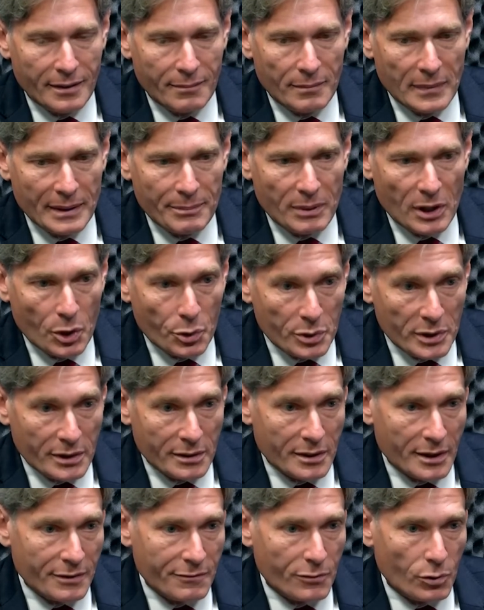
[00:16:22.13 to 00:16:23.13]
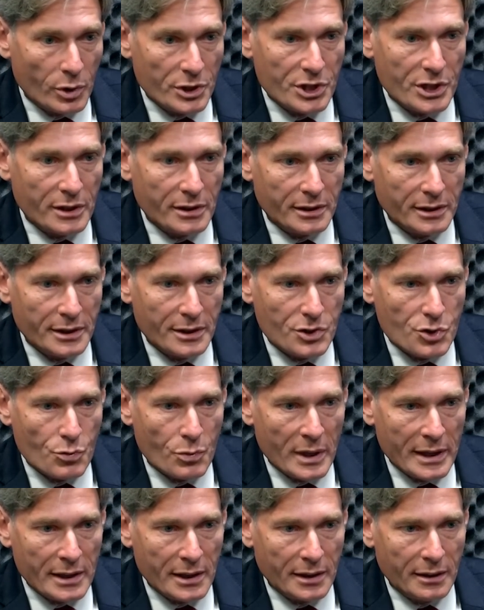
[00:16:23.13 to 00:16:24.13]
My opponent, unfortunately, is
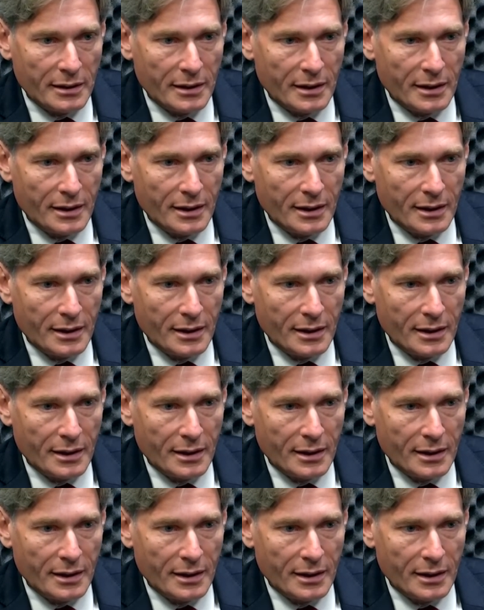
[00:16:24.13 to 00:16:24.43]
running